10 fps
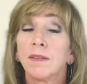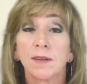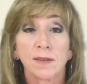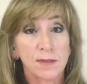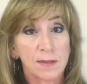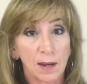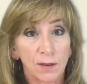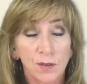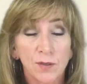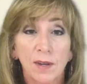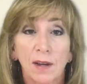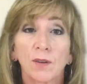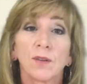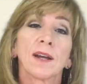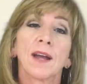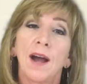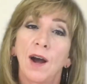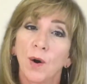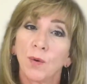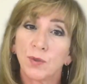the sales cycle, like
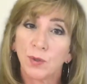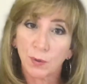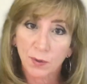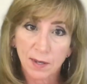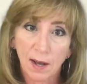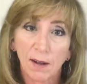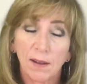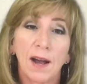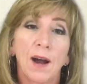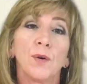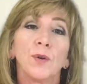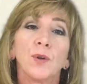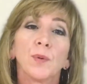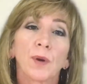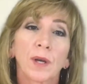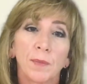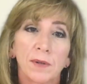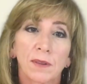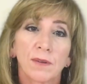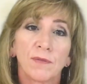how do you sell, how do you bring them
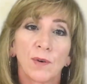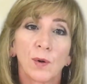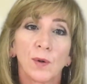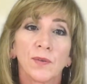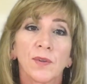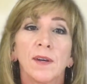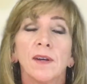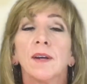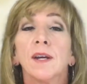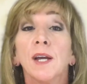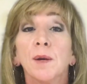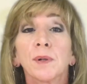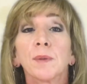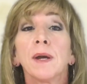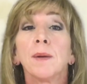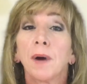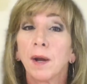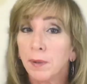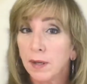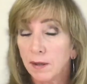into the fold. Implement
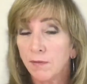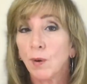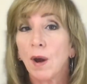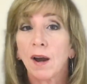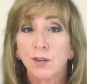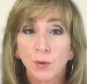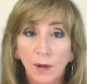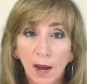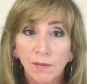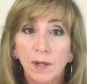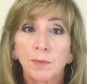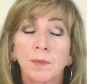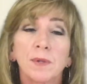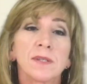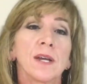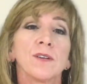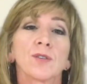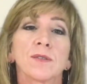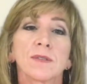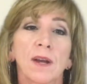might be if you actually have an
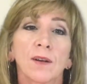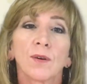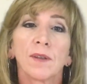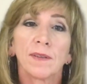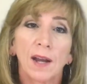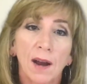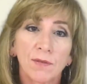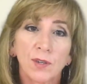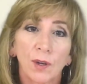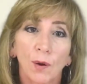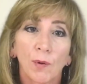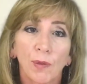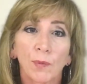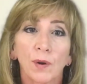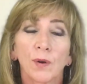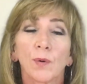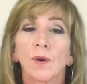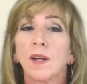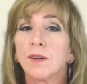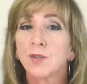implementation cycle that they have to go through, or
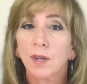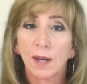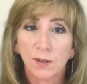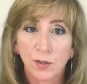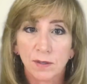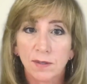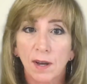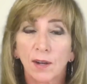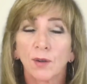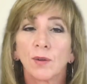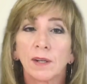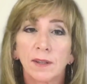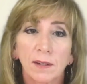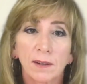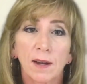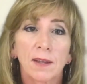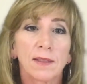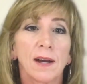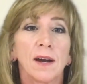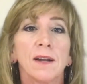an education cycle, anything like
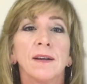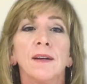that.